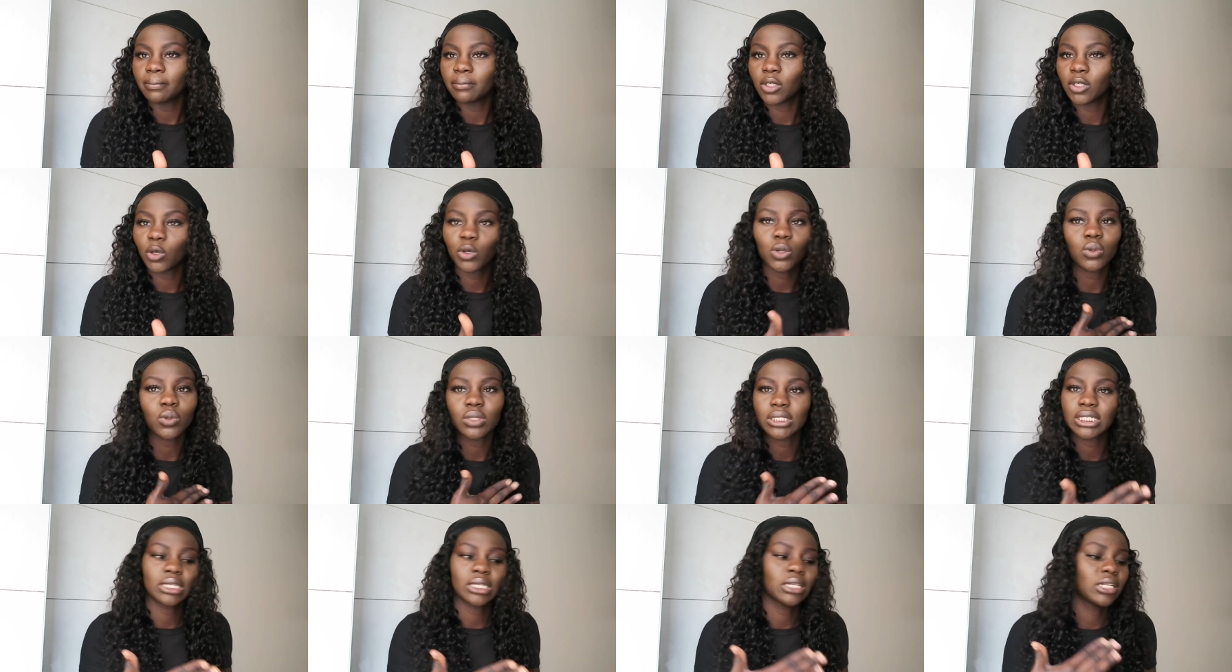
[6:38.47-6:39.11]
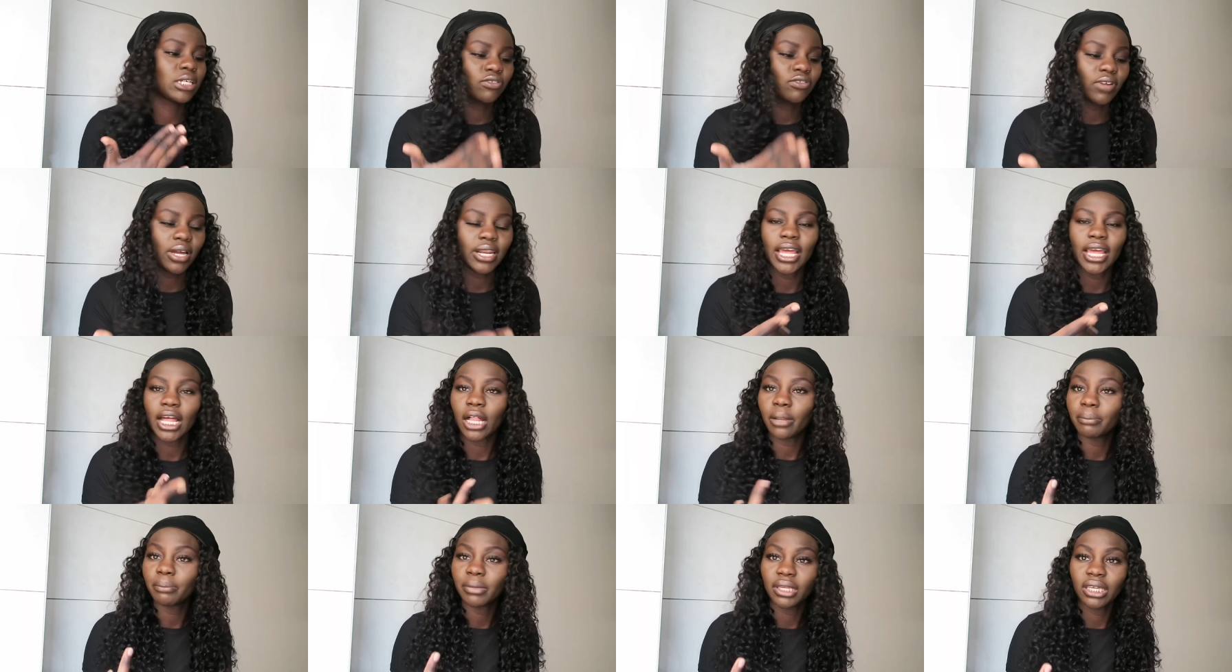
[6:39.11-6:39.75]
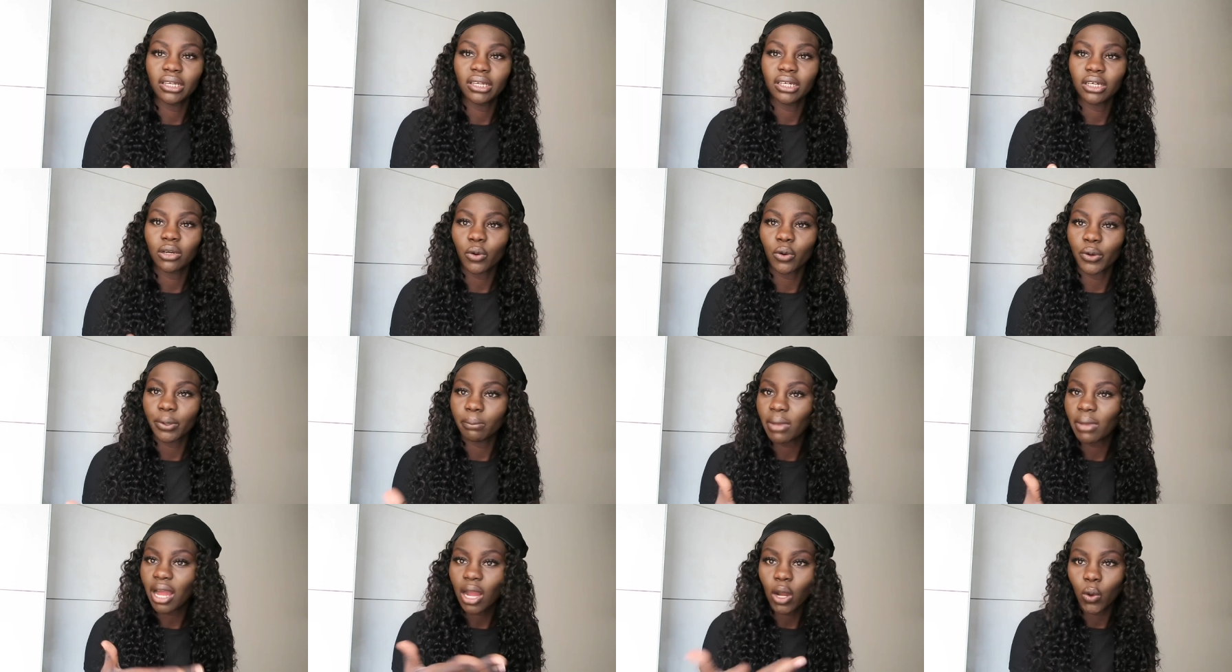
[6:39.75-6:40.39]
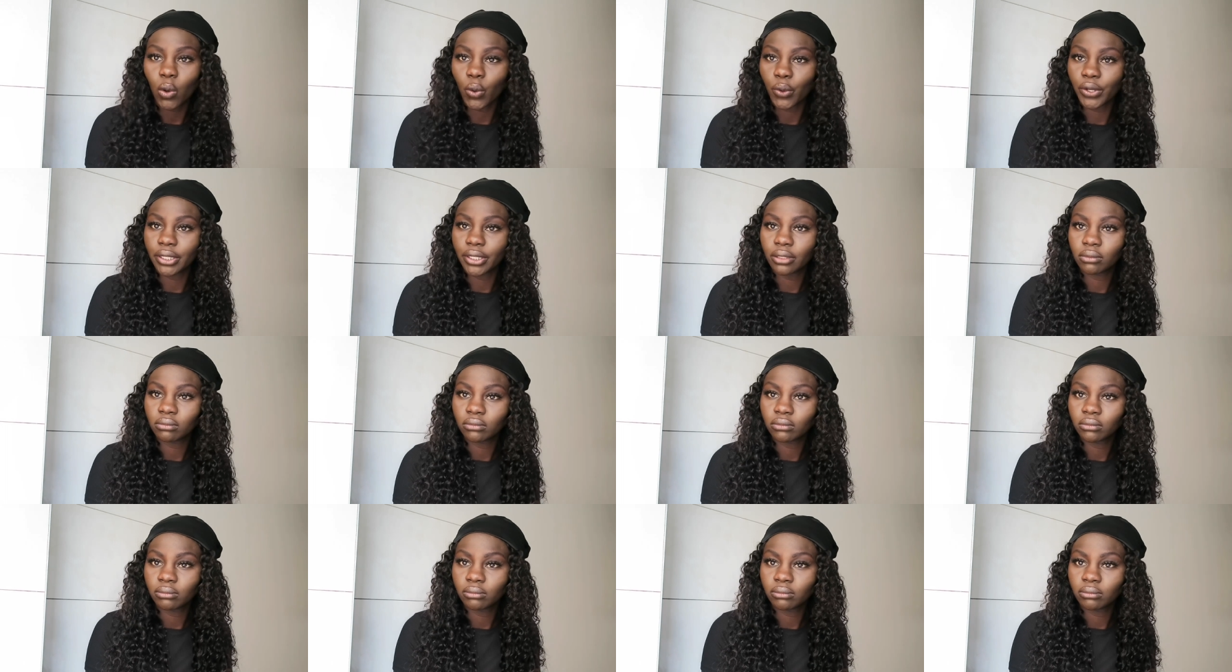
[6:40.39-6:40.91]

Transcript: No one was trying to help me quote back coin.